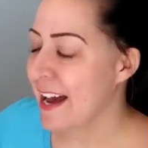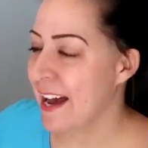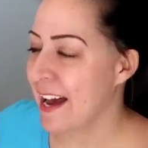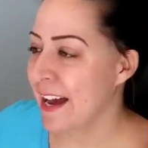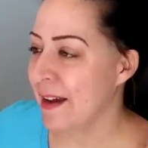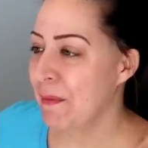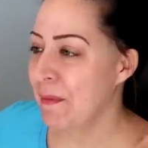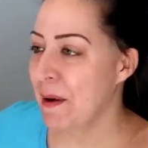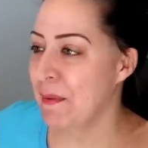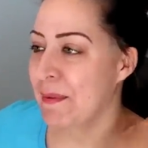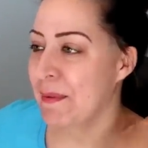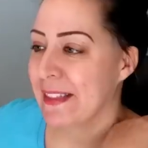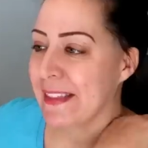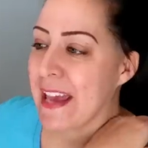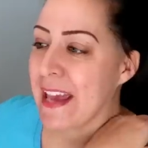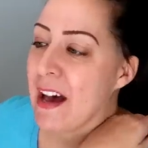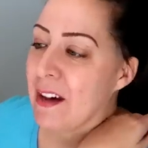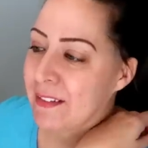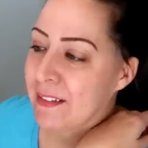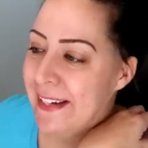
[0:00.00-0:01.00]
I went
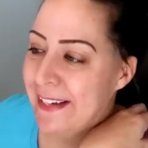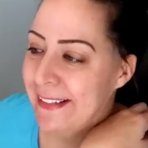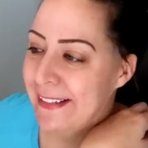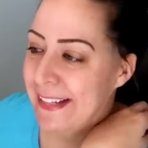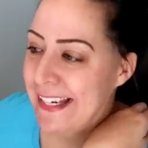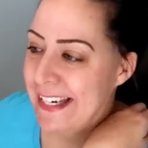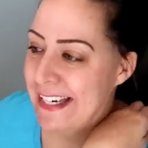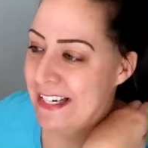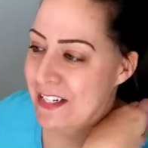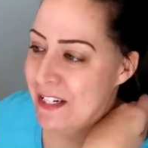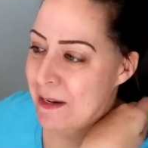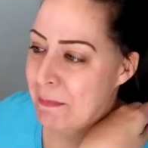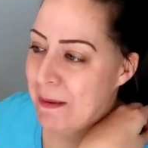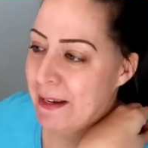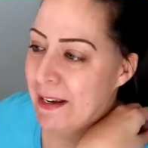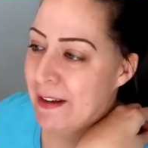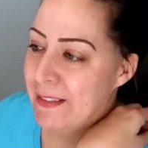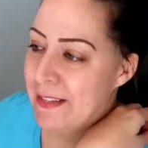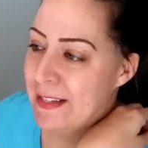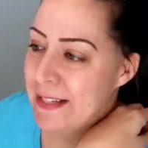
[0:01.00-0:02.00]
with calculated
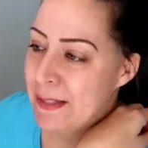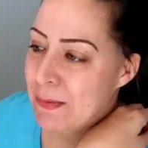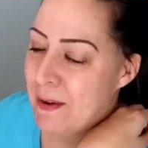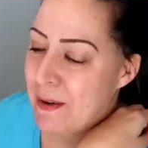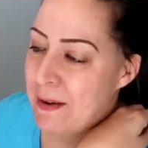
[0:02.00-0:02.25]
shipping on this